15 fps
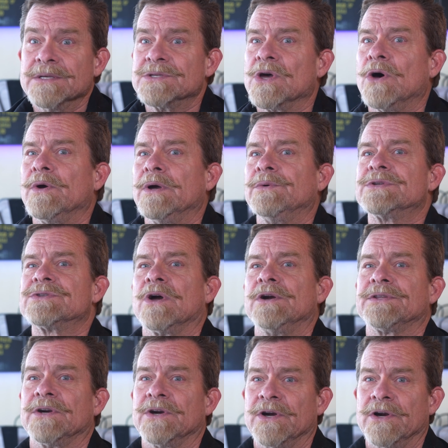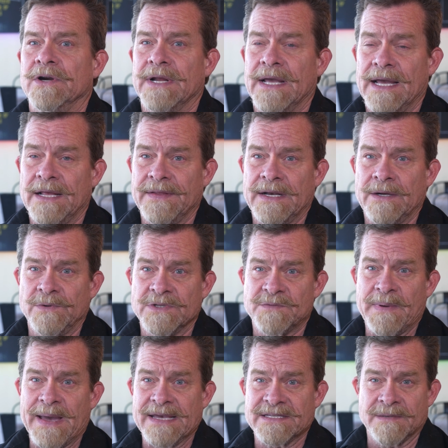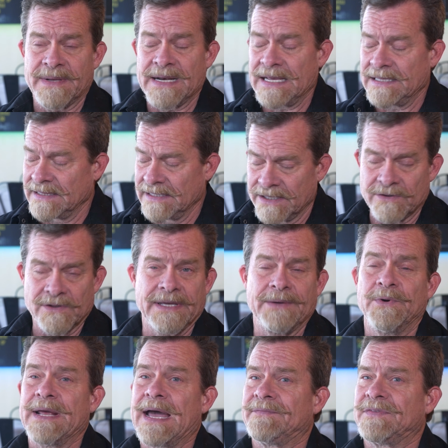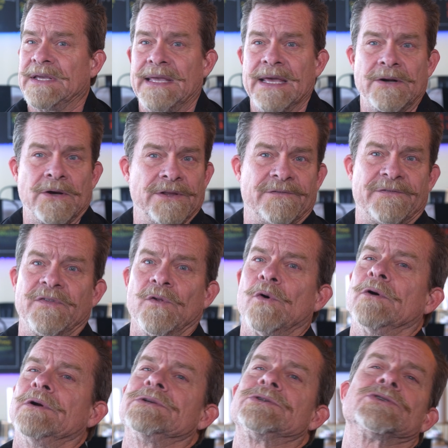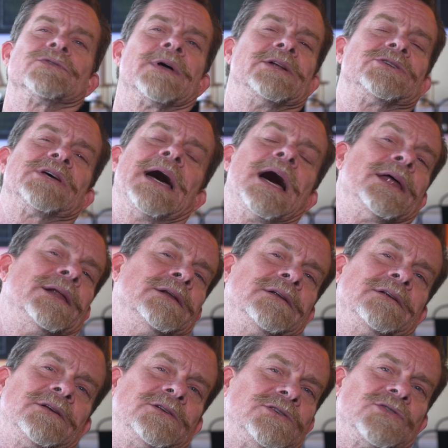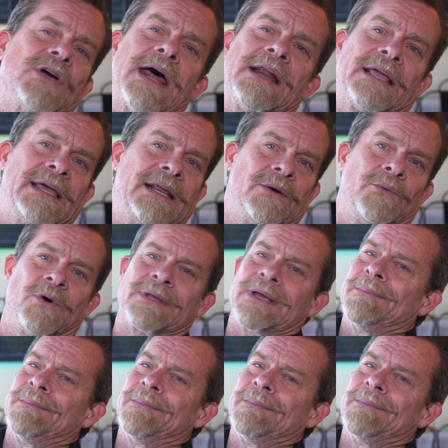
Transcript: So it would start to hurt, and then it would spasm, and I literally would have to get on the floor and stretch out and try to get it worked.